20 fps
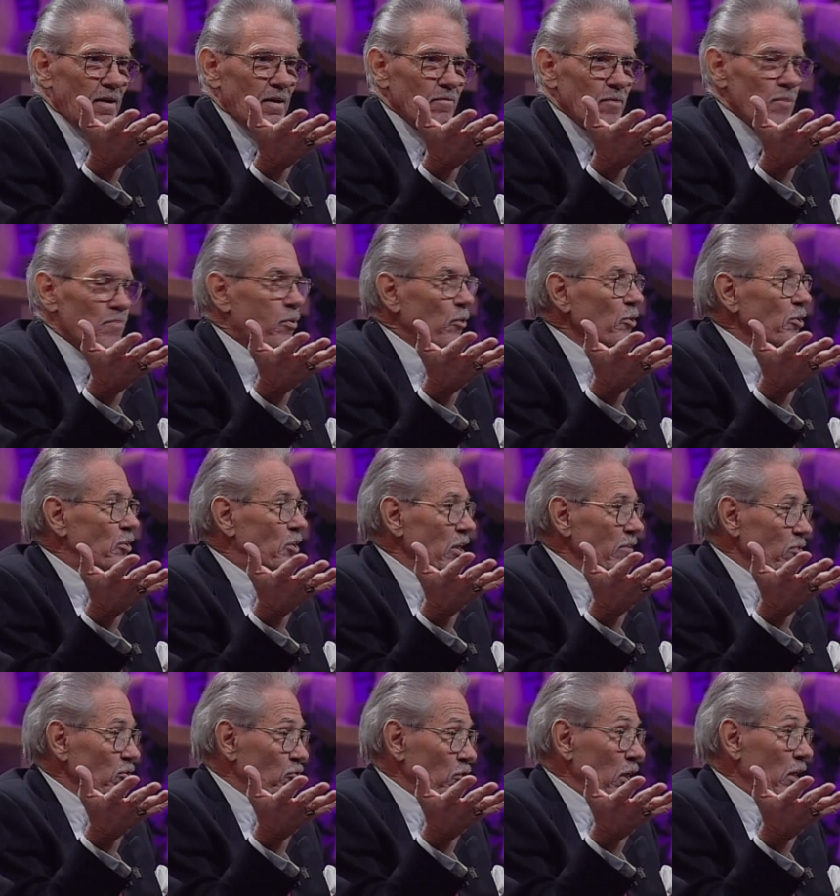Be pretty
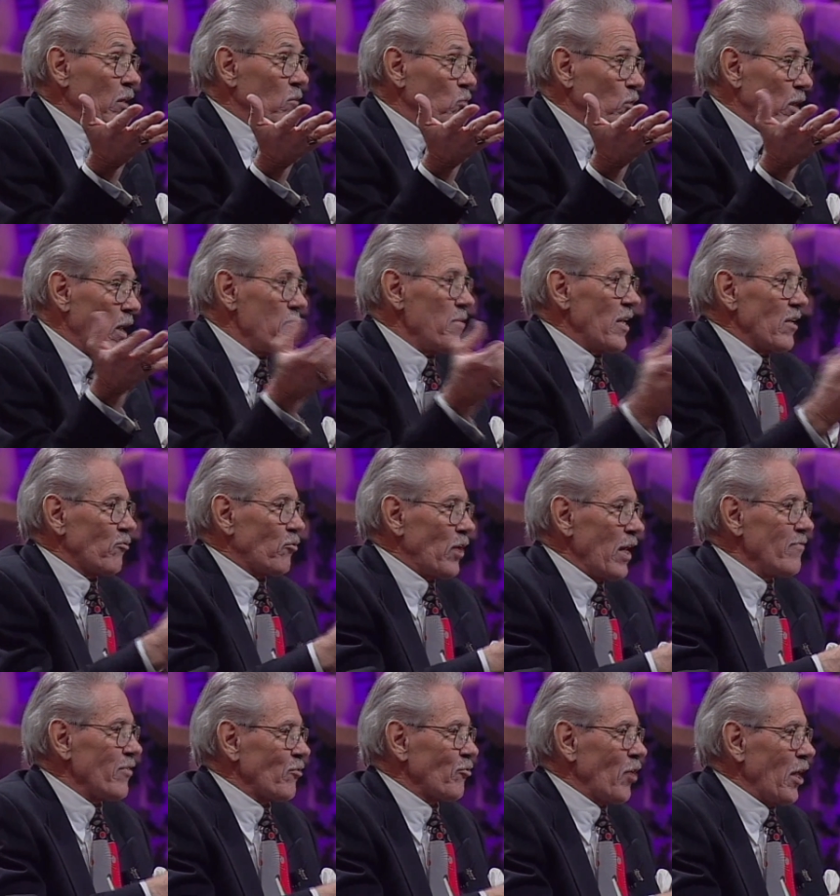devastating, wouldn't it? I mean, it's
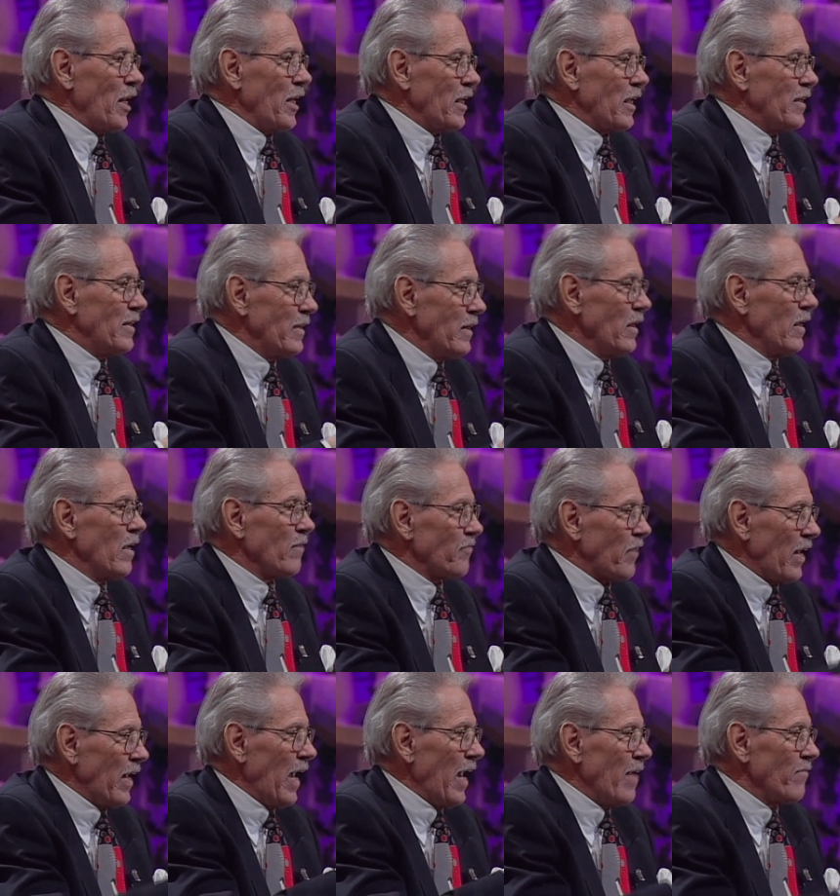devastating enough
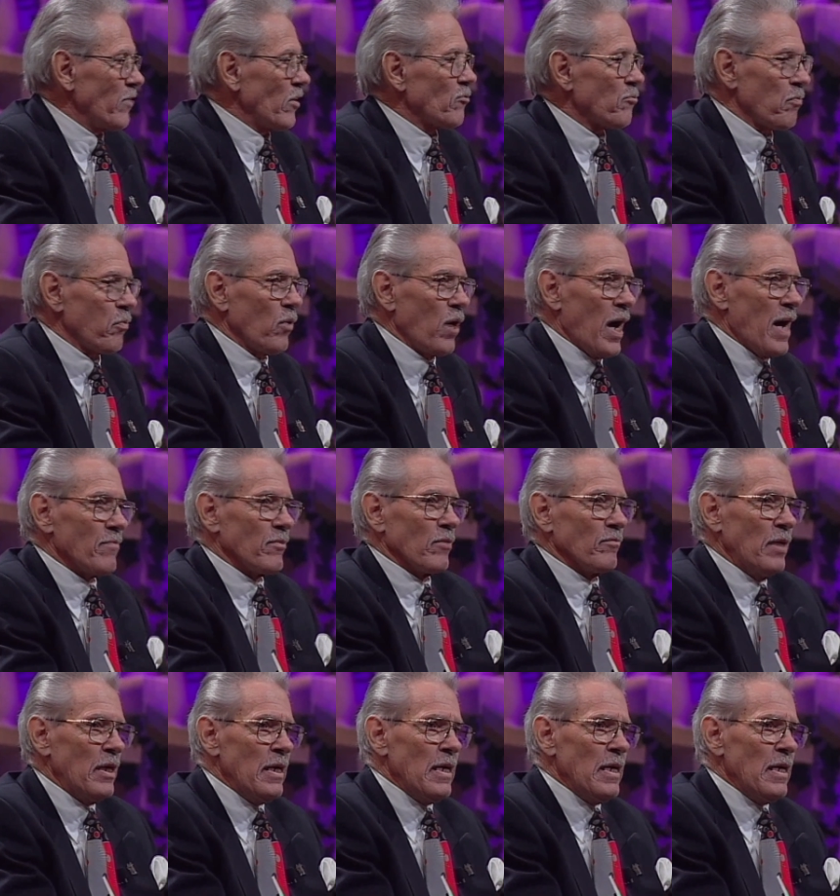to have this problem,